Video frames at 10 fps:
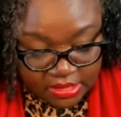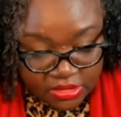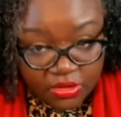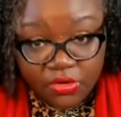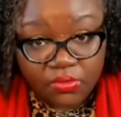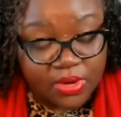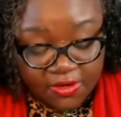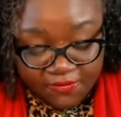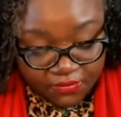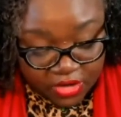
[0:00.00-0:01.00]
Your
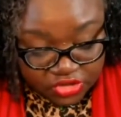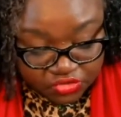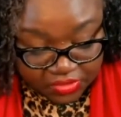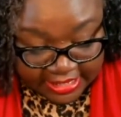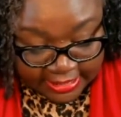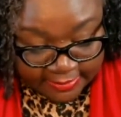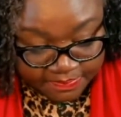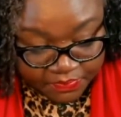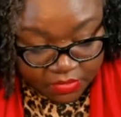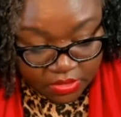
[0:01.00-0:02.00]
career frustrated.
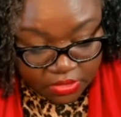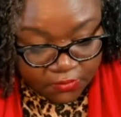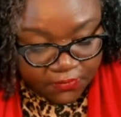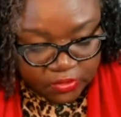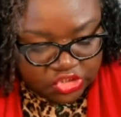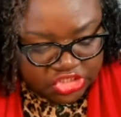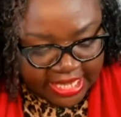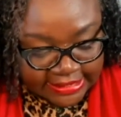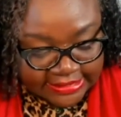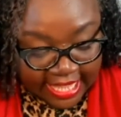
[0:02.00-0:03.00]
You feel
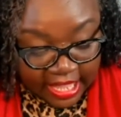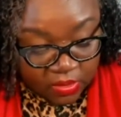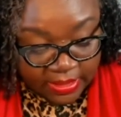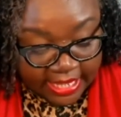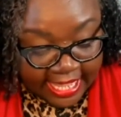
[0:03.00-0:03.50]
checked out